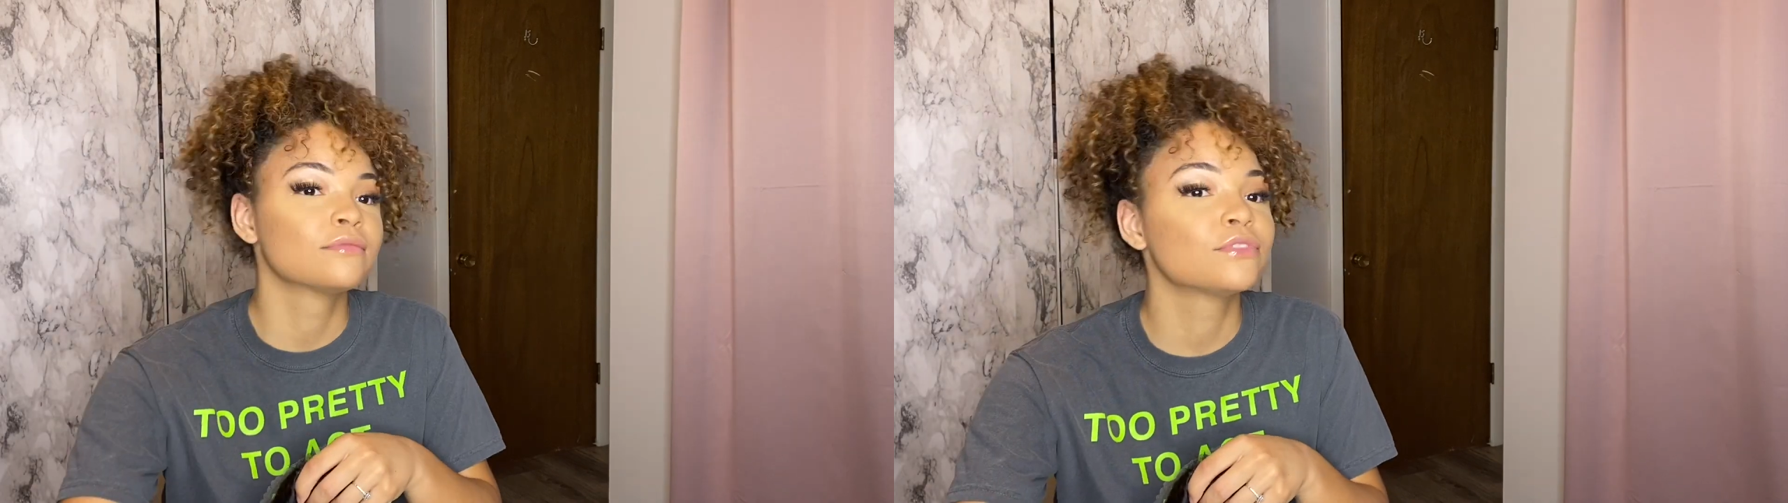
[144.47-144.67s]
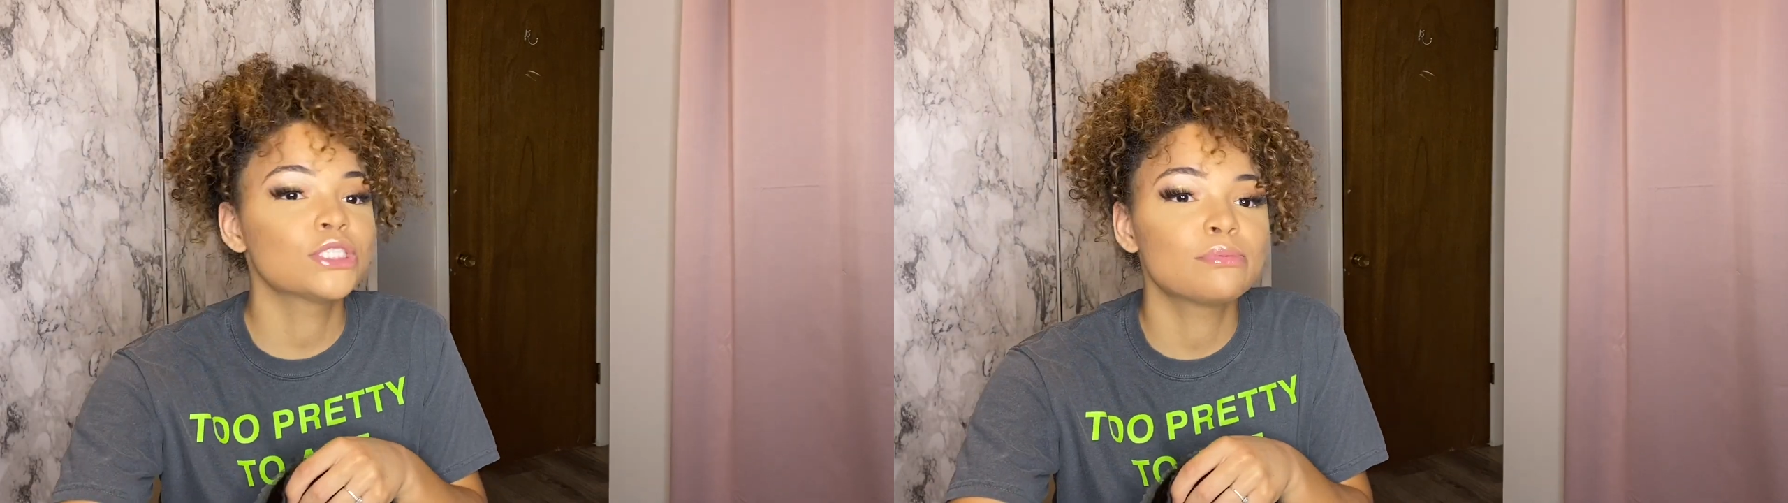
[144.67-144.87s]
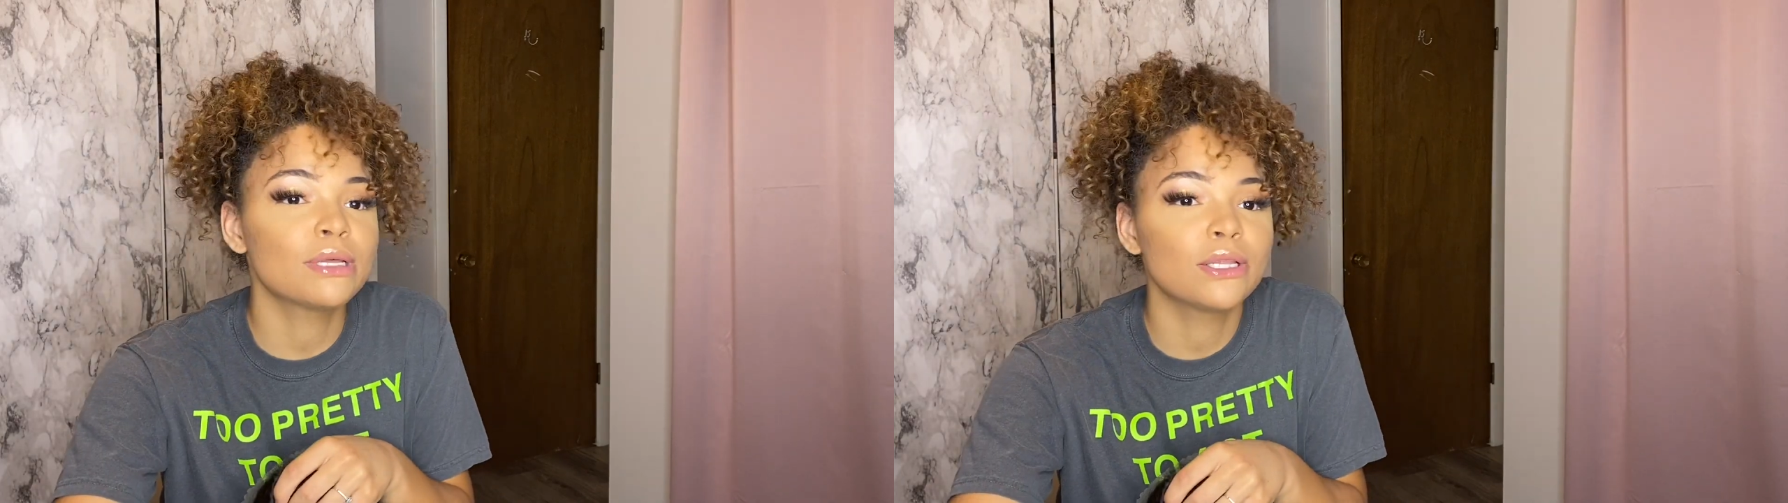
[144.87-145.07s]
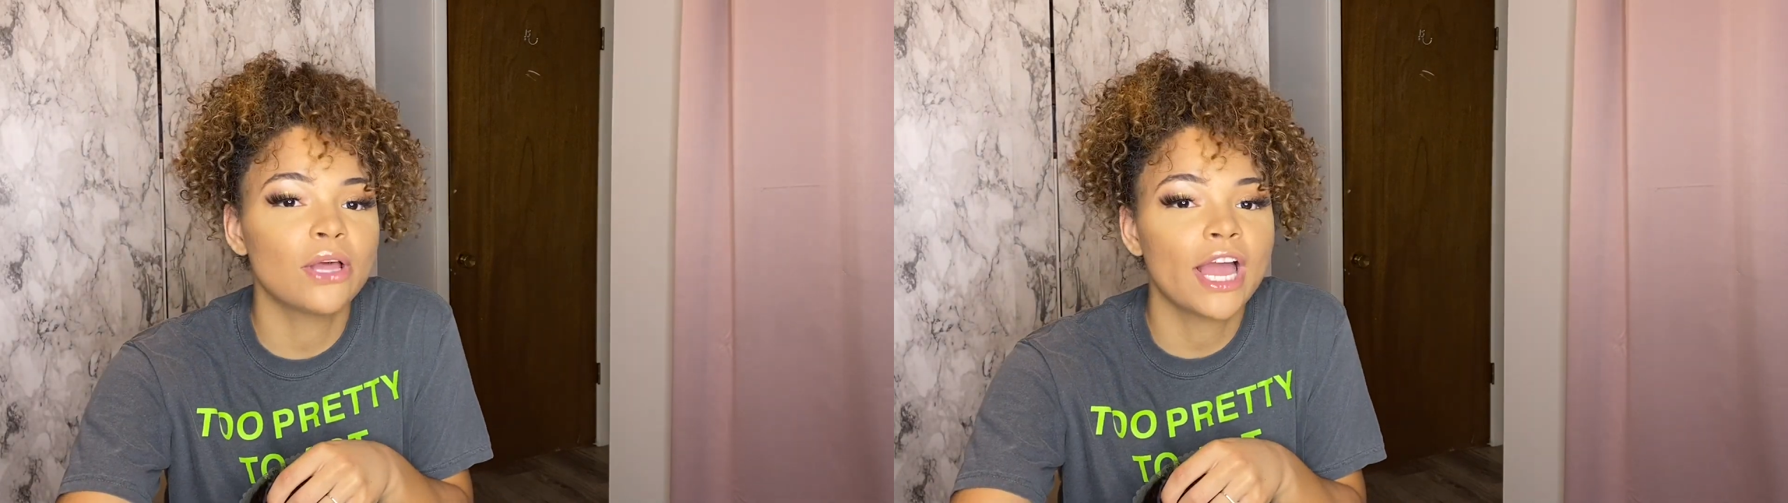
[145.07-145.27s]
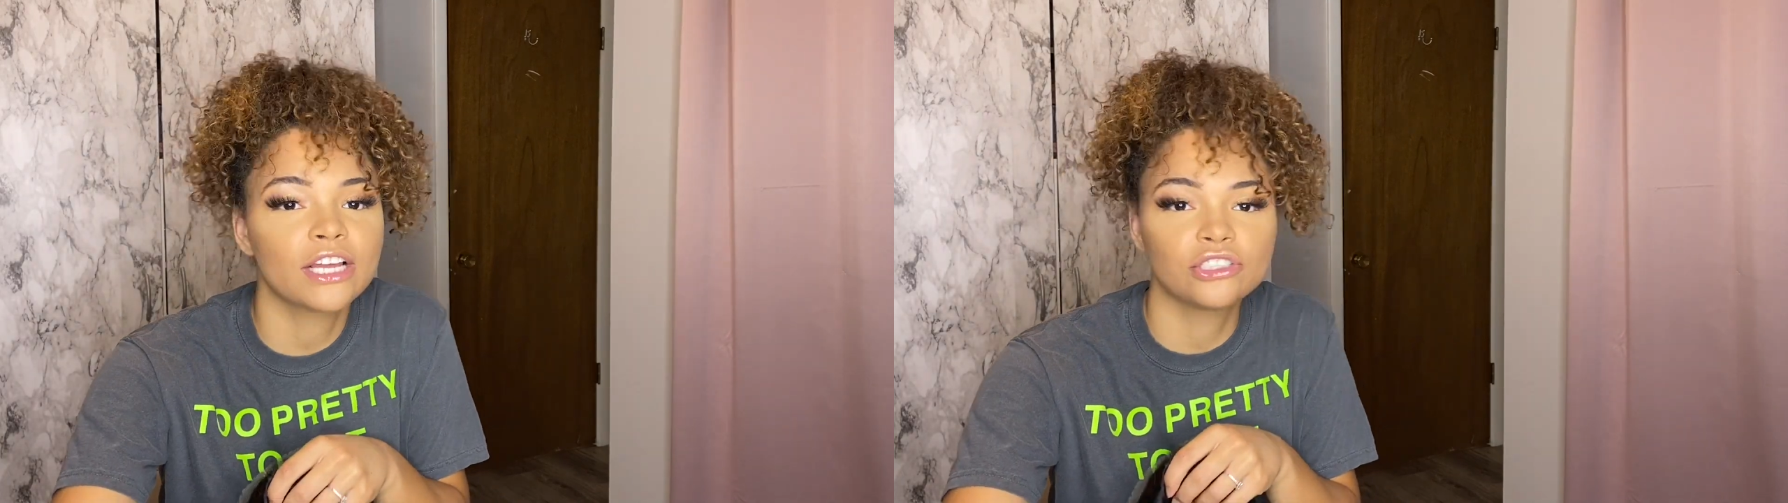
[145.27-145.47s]
just be a
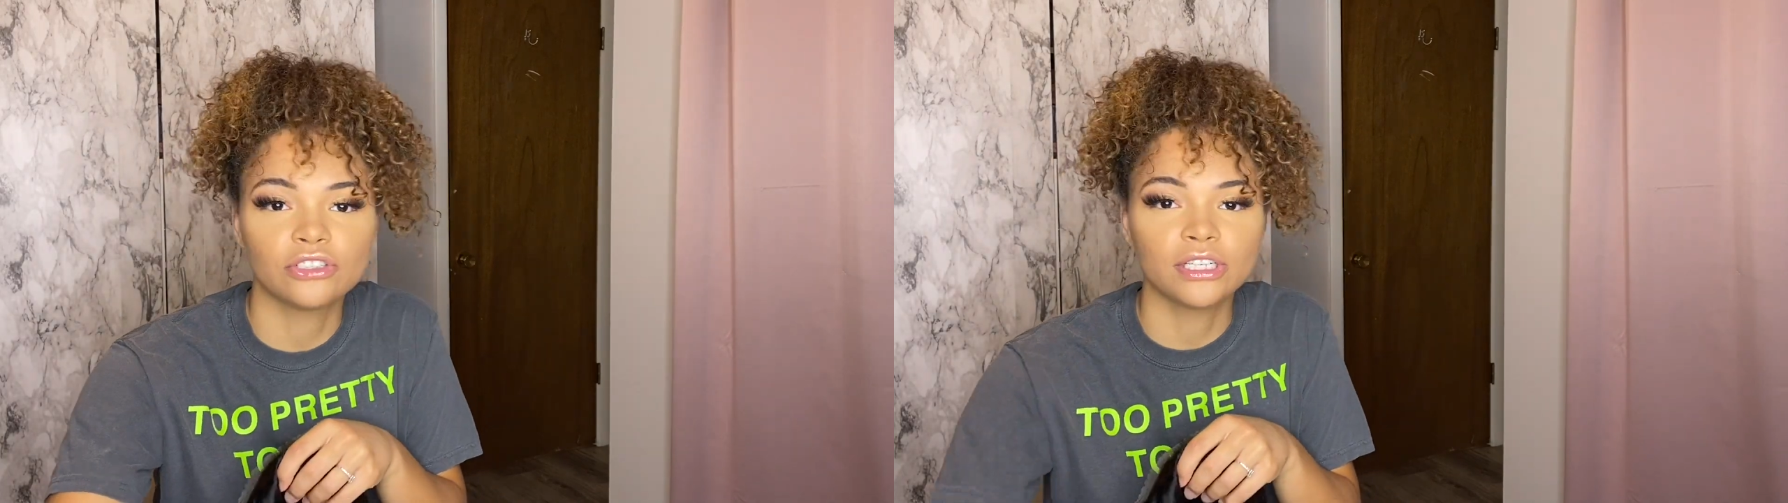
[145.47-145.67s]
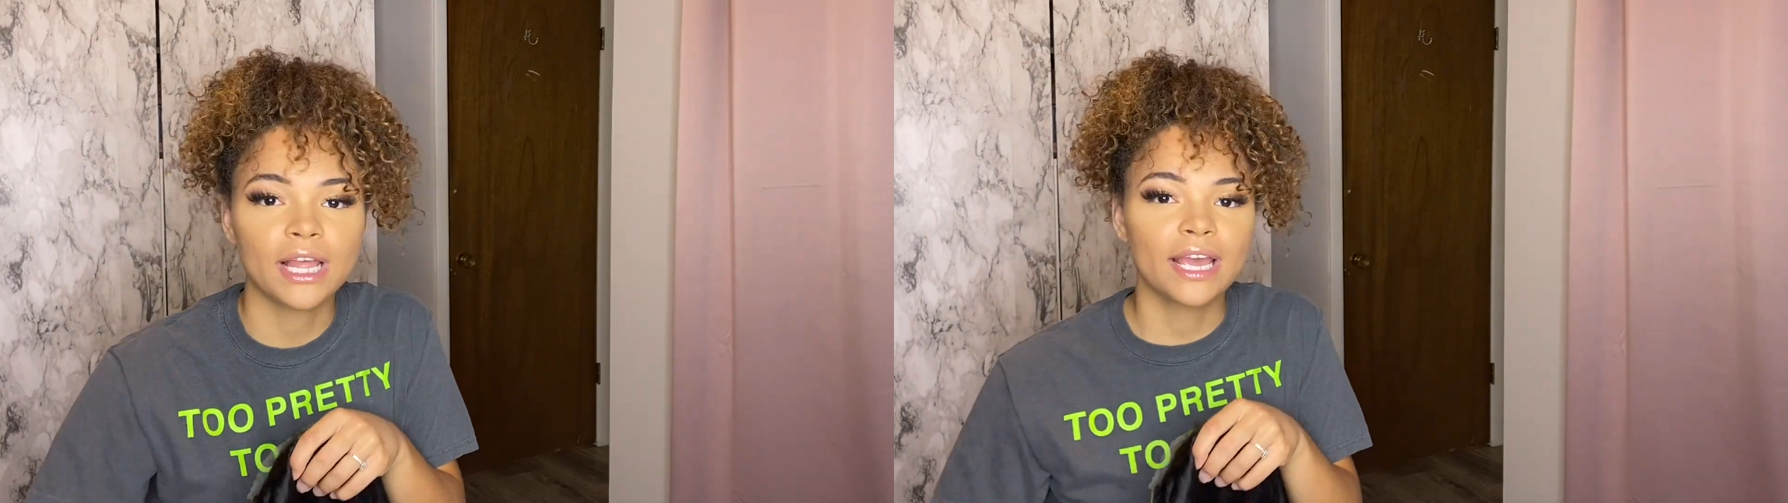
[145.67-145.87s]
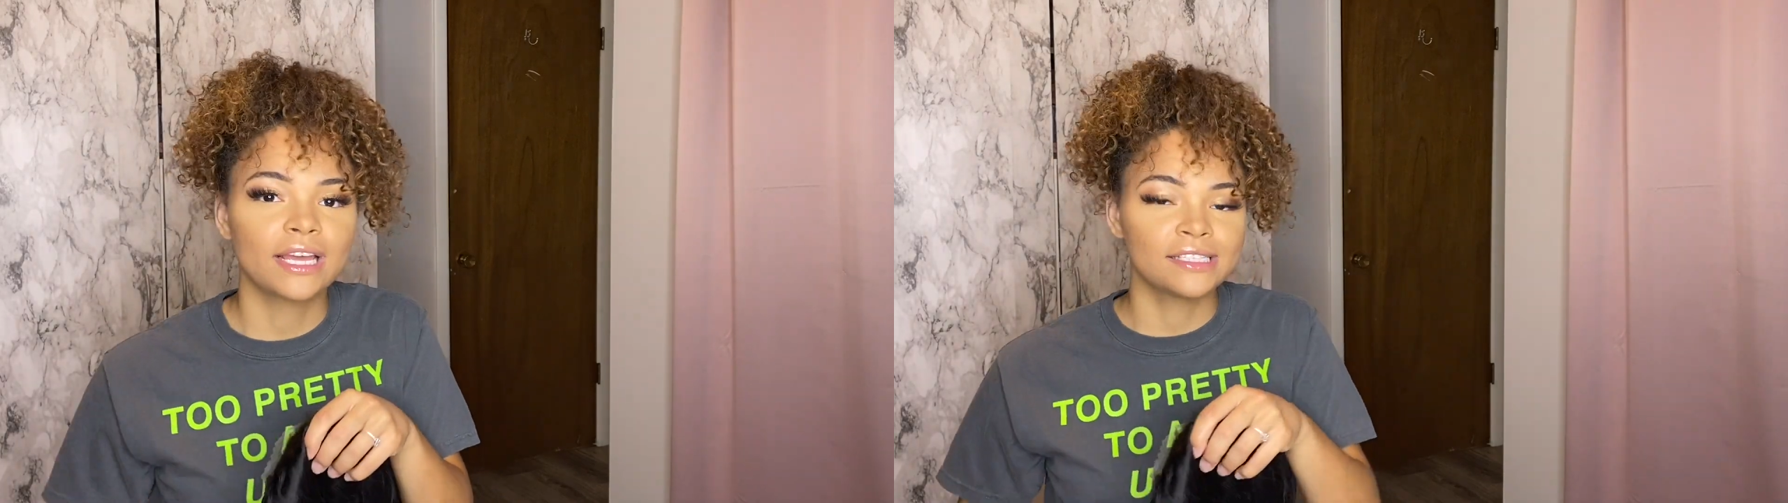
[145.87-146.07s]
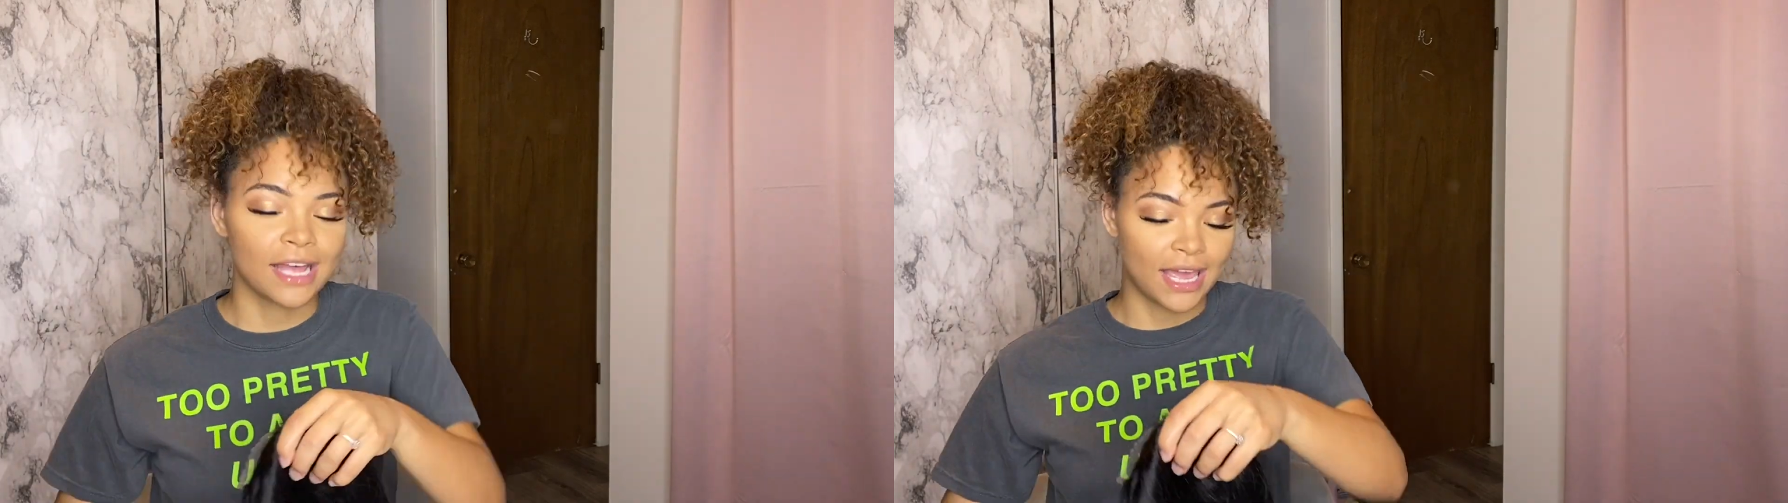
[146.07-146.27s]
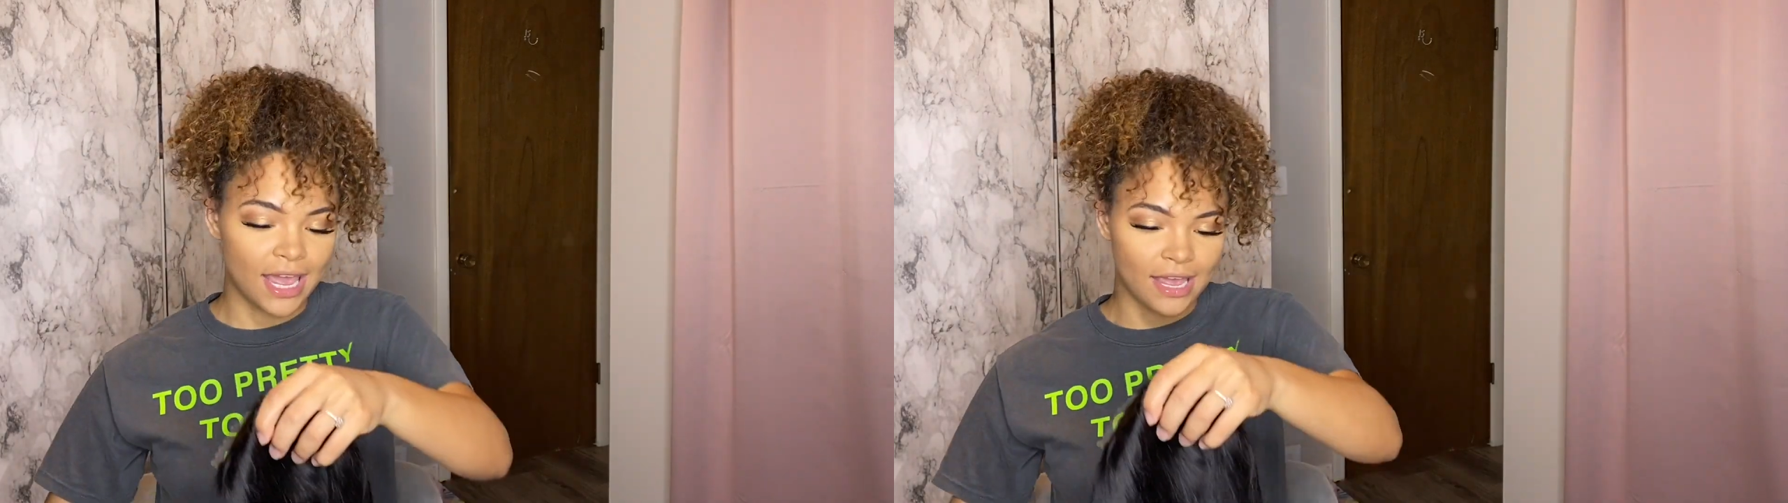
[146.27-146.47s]
little extra, like, cause
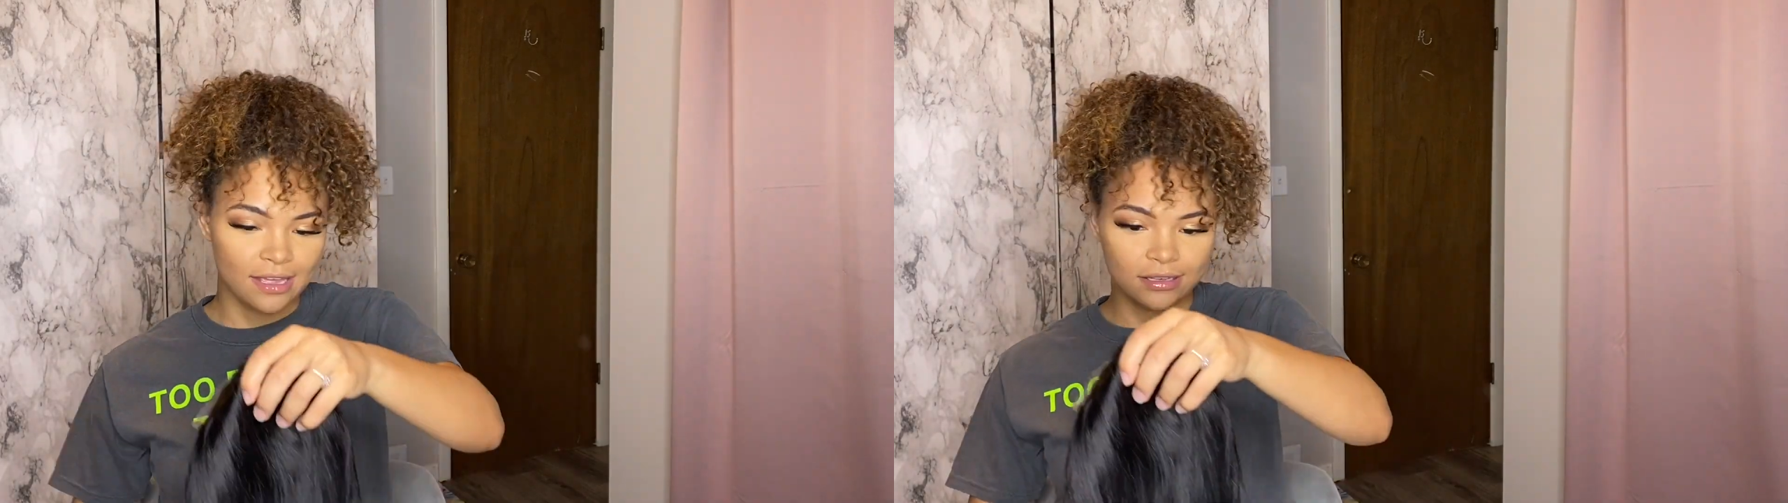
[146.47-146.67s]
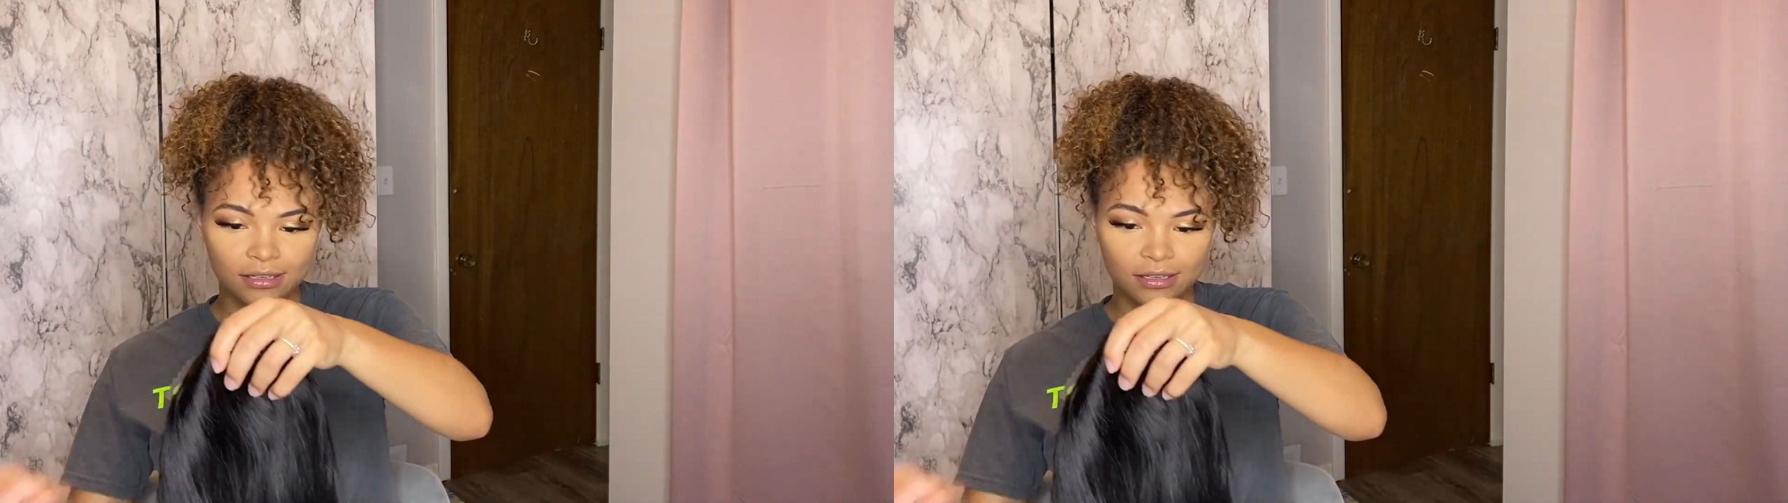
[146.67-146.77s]
I can.